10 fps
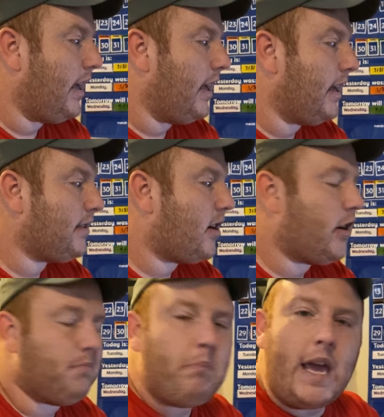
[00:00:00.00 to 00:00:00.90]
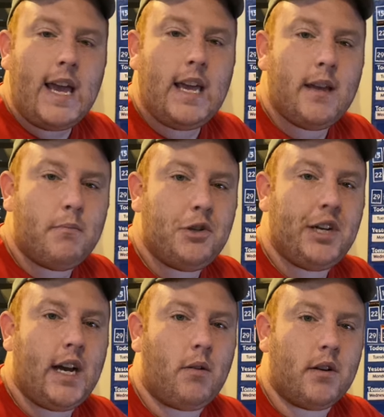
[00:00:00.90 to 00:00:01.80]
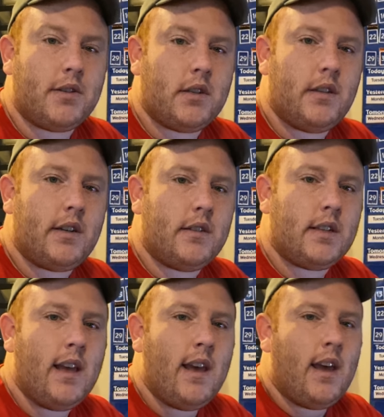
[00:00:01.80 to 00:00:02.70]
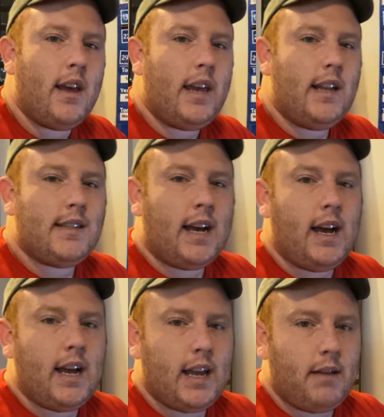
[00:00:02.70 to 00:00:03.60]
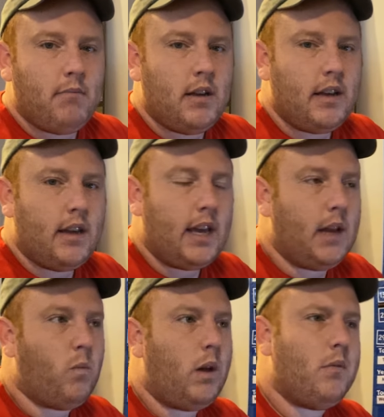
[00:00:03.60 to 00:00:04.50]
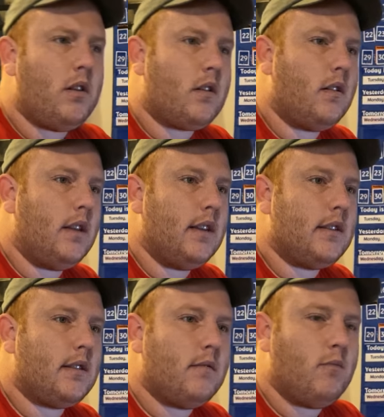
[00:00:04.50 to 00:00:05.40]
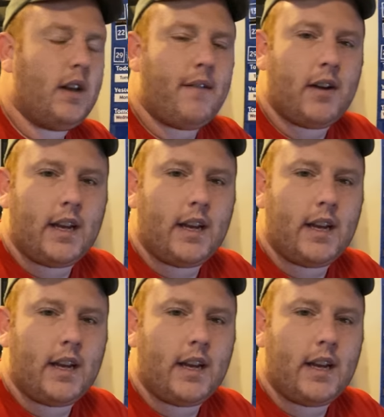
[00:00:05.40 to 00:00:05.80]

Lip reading: It's called PM showers. So there's in time, and we will learn this whenever it